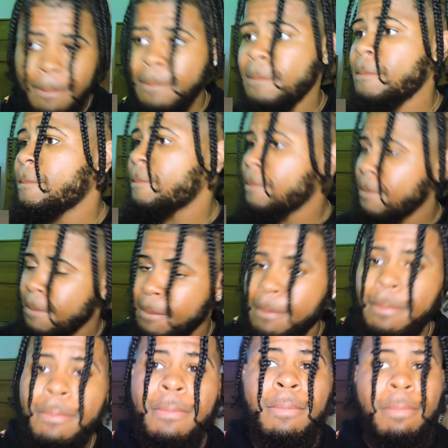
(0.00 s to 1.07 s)
and a eater, she
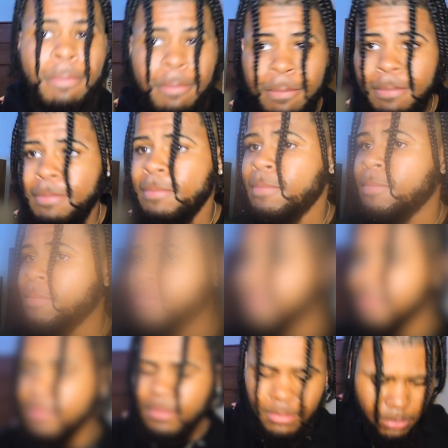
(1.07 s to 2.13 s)
a Jeffrey Dahmer